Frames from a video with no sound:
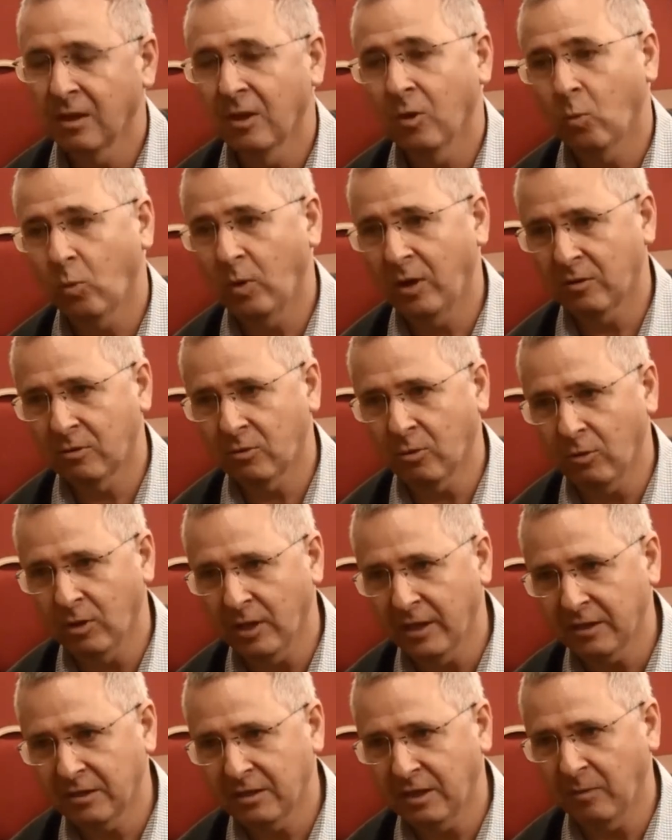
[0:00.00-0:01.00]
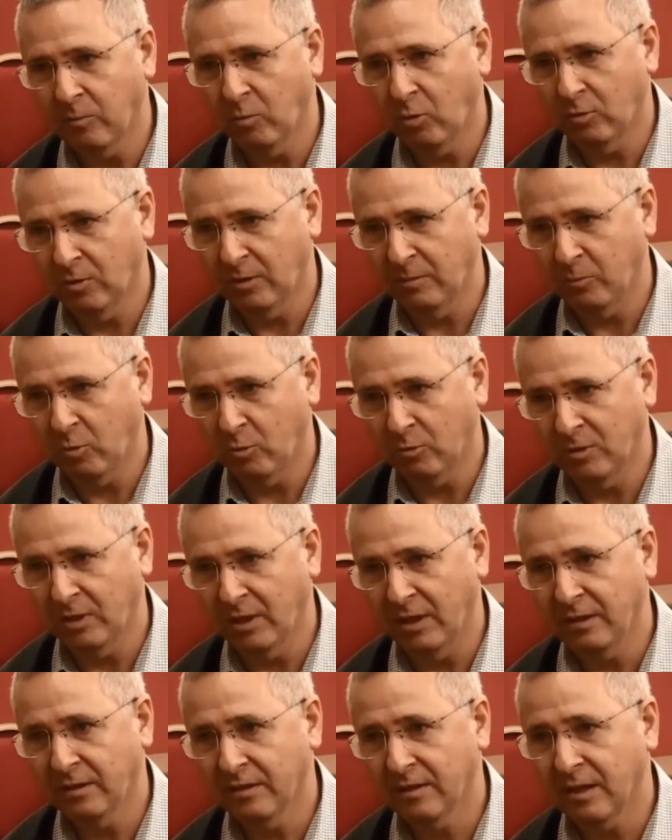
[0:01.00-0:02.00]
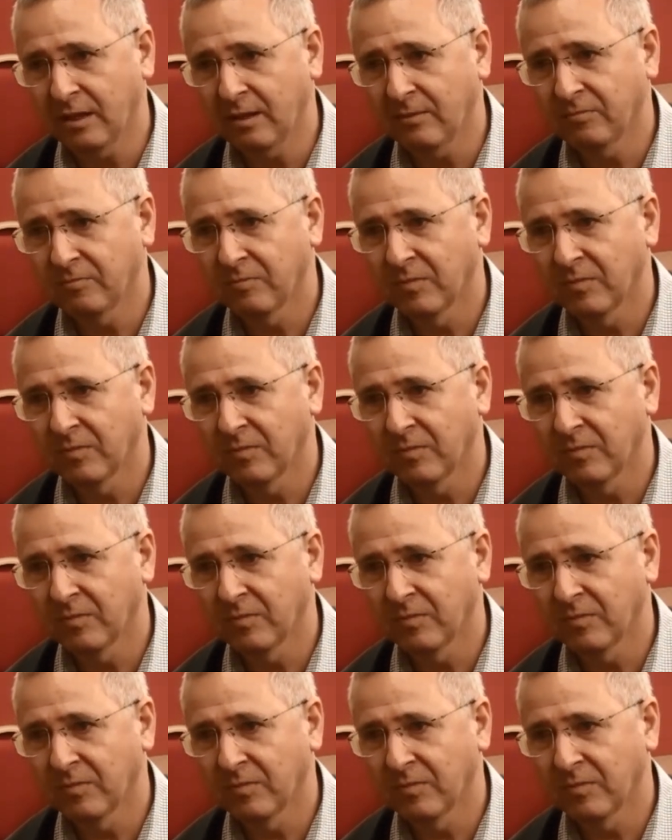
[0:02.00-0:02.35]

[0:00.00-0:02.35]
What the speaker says: We are collecting more and more data.